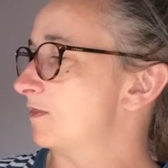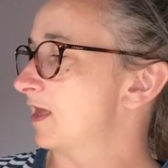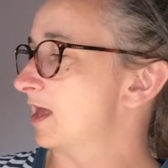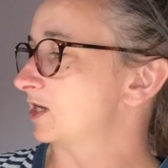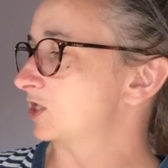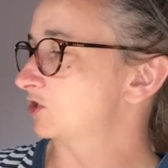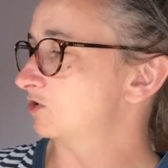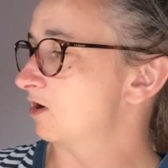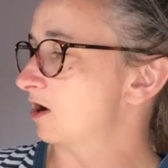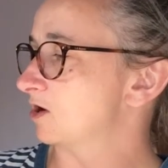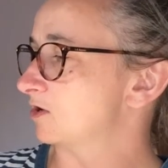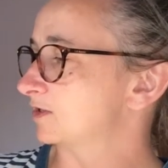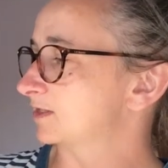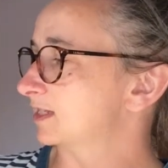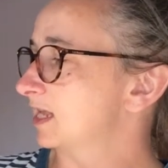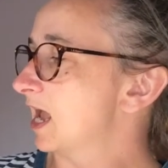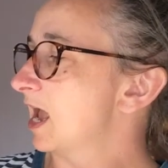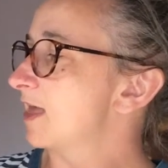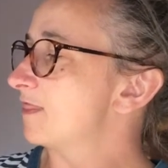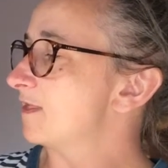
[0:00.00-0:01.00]
their trunks,
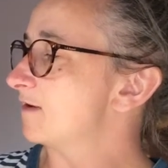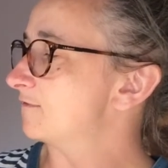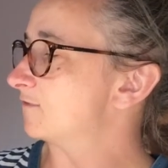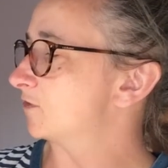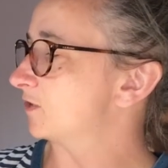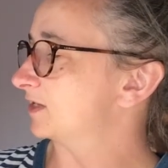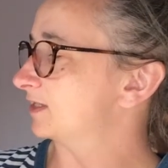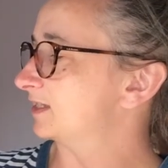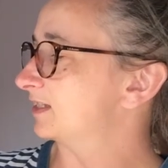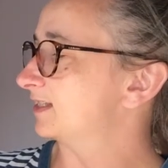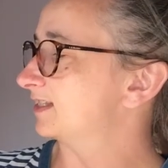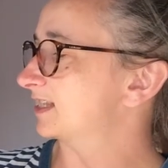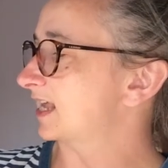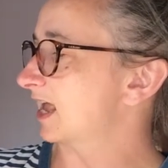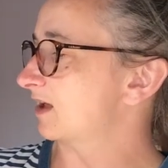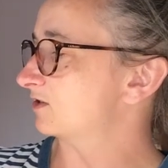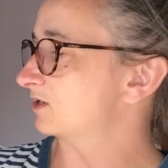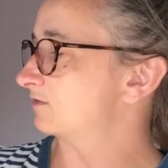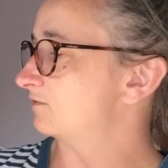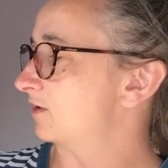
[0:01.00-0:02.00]
their voices
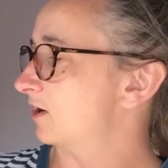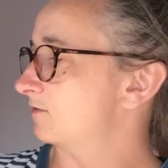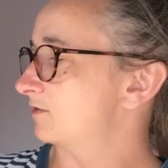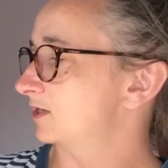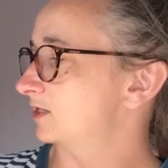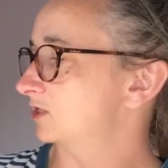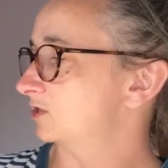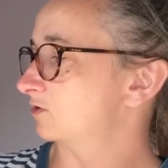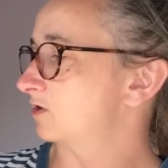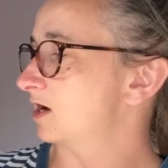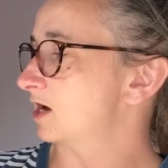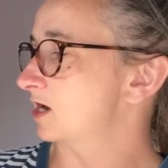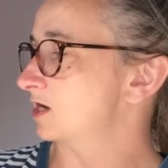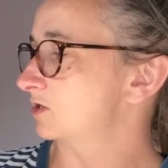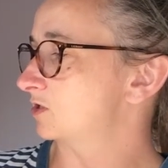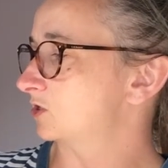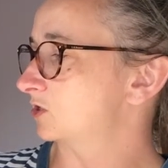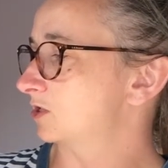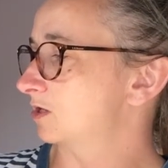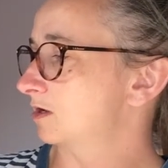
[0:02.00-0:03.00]
sounded very
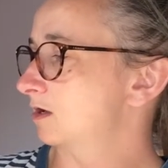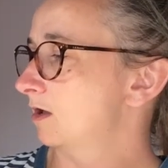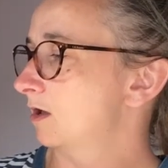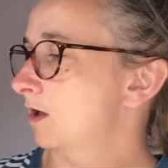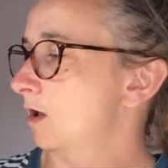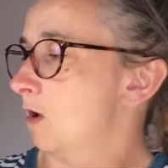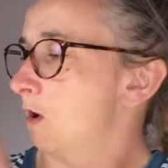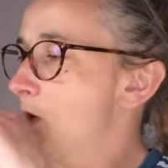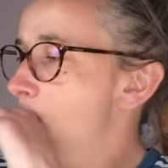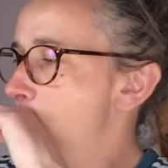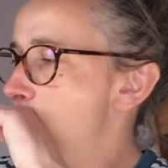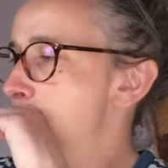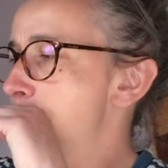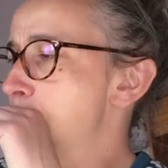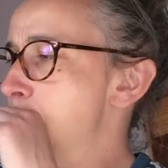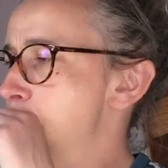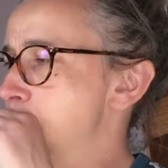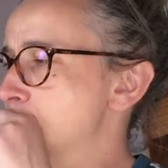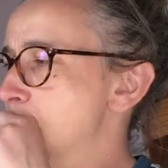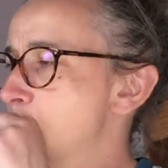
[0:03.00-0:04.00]
strange.
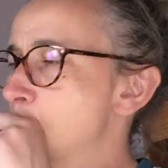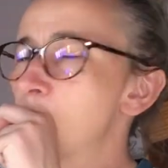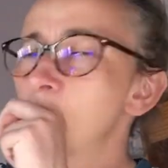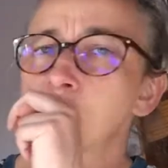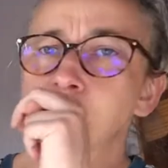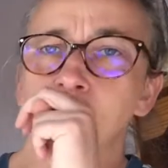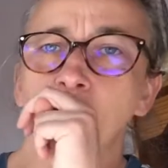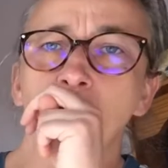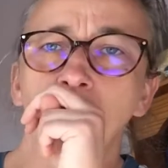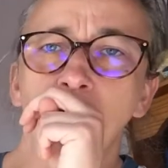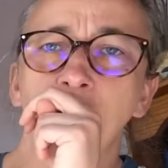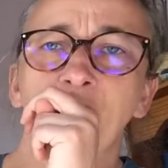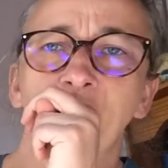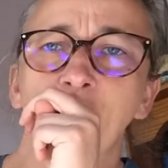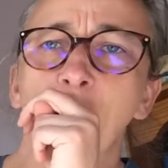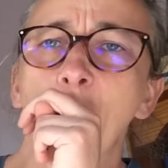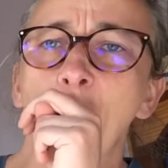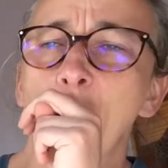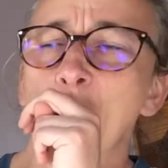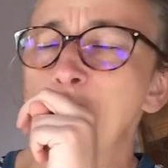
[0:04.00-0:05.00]
"What's been
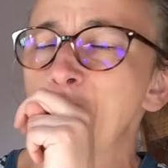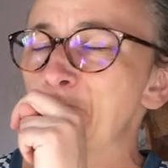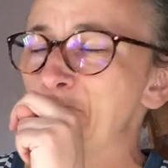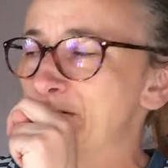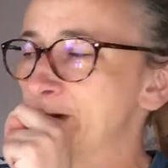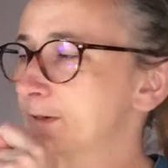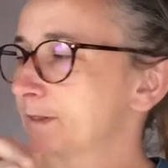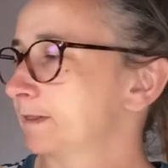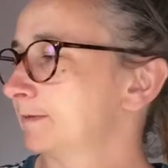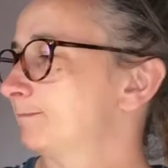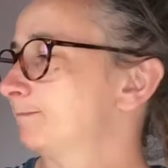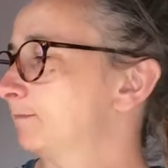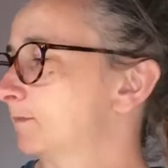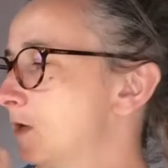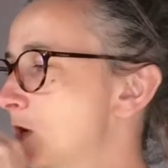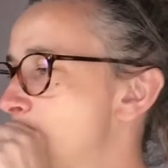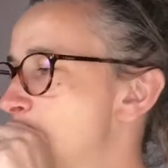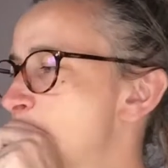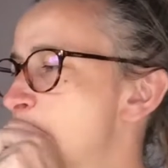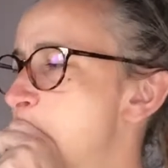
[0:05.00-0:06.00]
fooled?
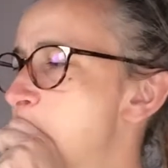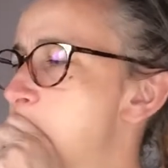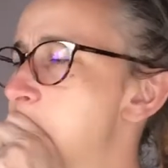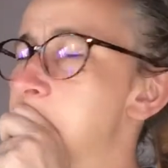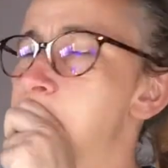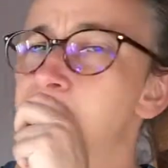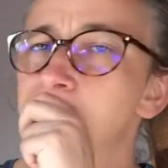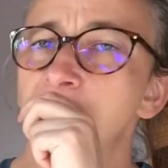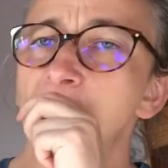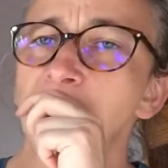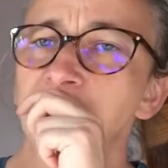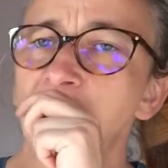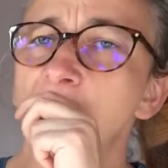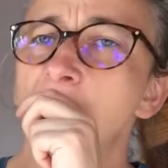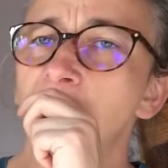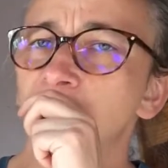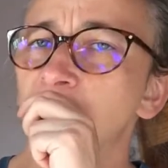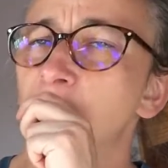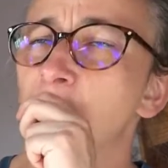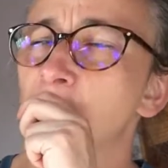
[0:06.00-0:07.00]
The
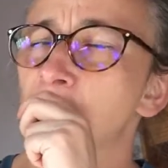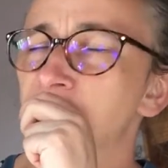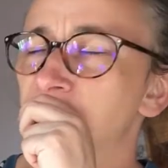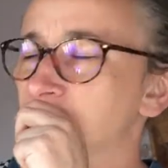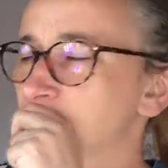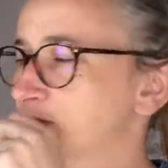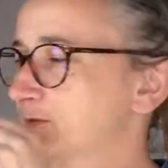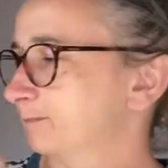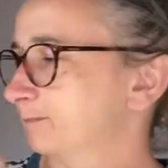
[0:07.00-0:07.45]
vultures!